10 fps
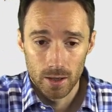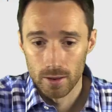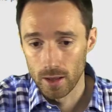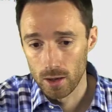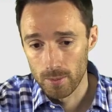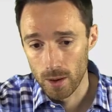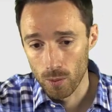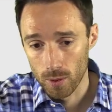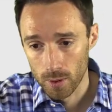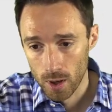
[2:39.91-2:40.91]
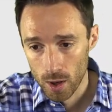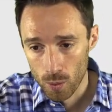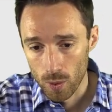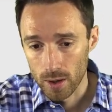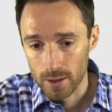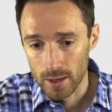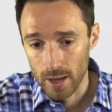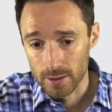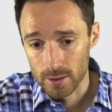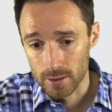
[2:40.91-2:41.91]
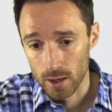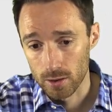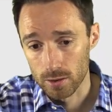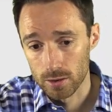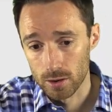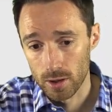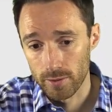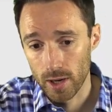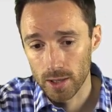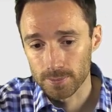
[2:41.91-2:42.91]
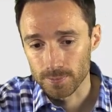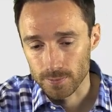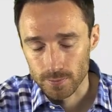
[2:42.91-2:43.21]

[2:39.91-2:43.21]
Then you may want an SSL Certificate.